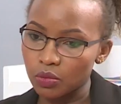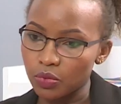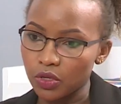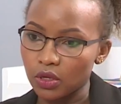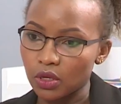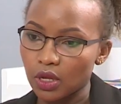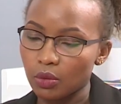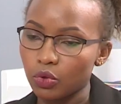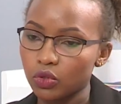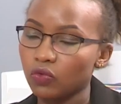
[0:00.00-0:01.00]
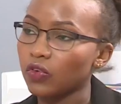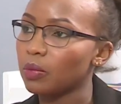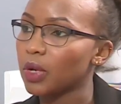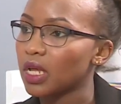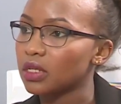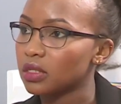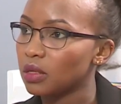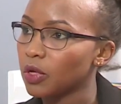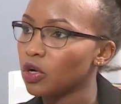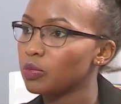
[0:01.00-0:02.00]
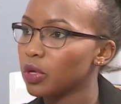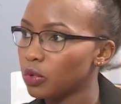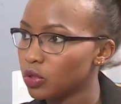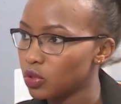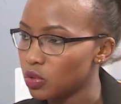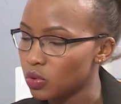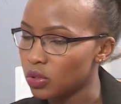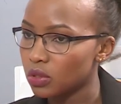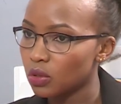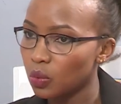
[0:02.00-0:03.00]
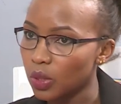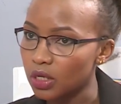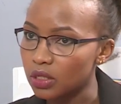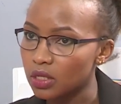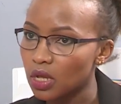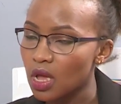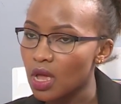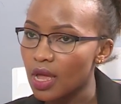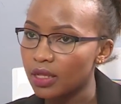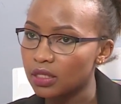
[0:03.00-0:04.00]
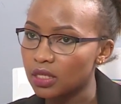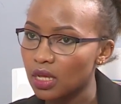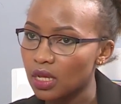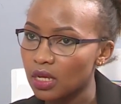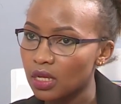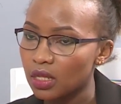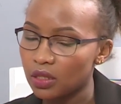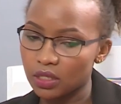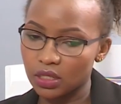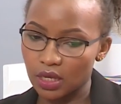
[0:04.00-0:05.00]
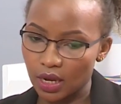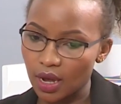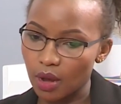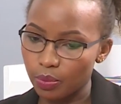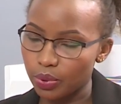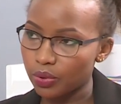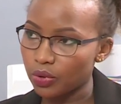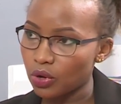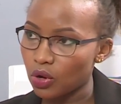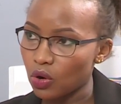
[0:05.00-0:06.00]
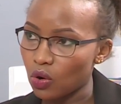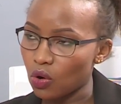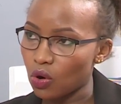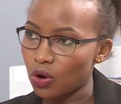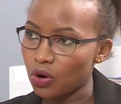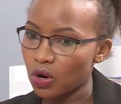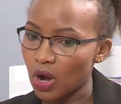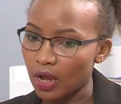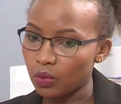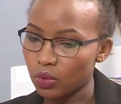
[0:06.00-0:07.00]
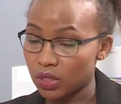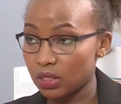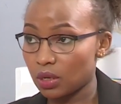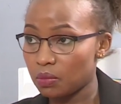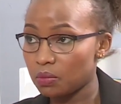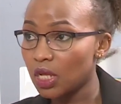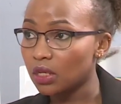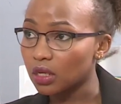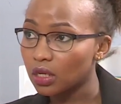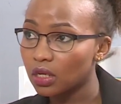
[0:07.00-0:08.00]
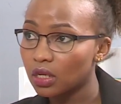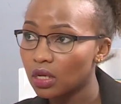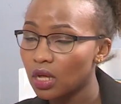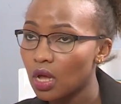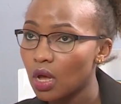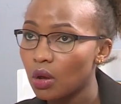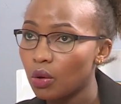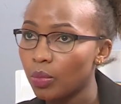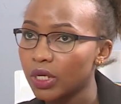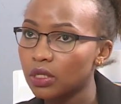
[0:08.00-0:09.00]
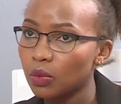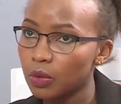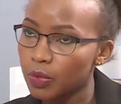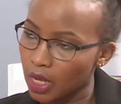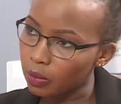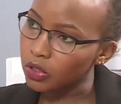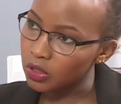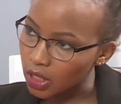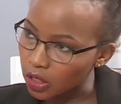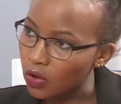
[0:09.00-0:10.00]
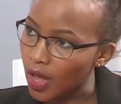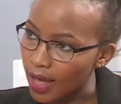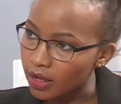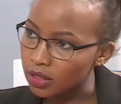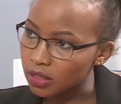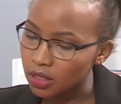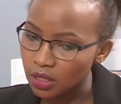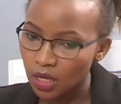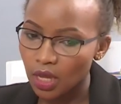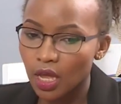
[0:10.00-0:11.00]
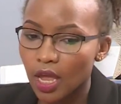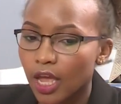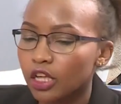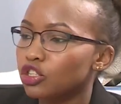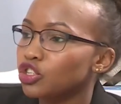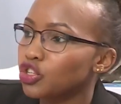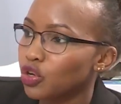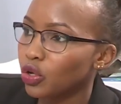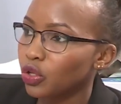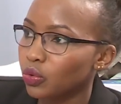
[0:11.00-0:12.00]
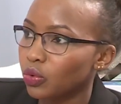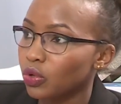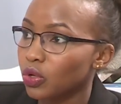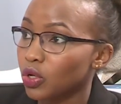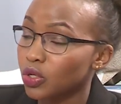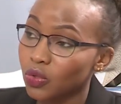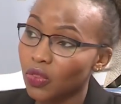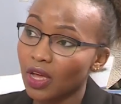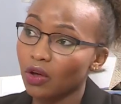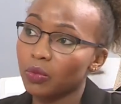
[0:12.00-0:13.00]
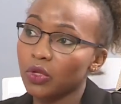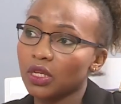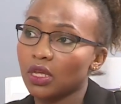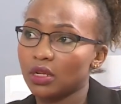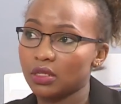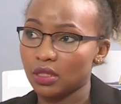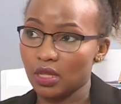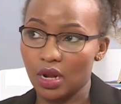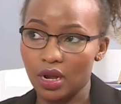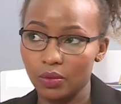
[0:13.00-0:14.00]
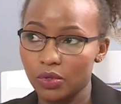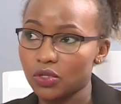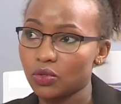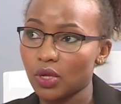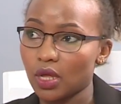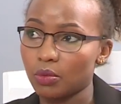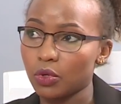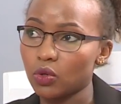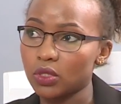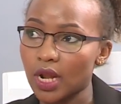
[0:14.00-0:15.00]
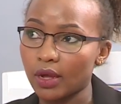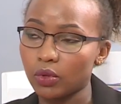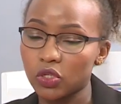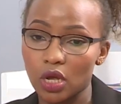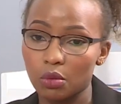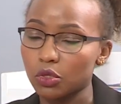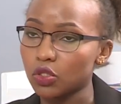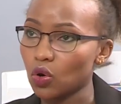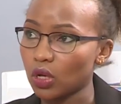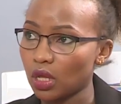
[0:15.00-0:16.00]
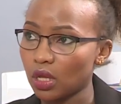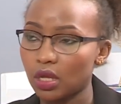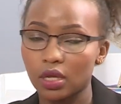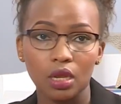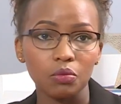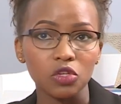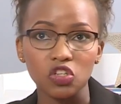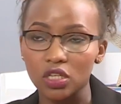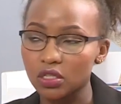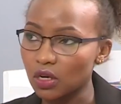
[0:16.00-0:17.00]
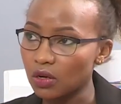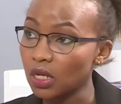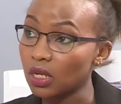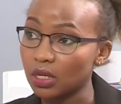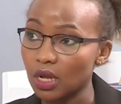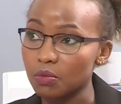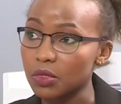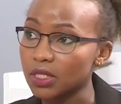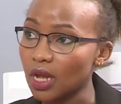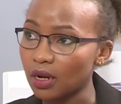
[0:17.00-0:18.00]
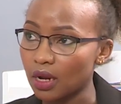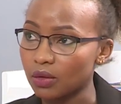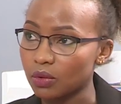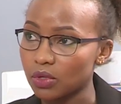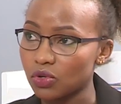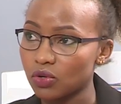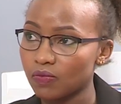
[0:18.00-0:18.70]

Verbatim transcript: be able to verbalize, they may not be able to use words and say, This is a cup, or I want some milk. But they will be able to take your hand and show you. And show you. So they are communicating. Their language is okay because language can be talking, it can be gesturing, it can be sign language.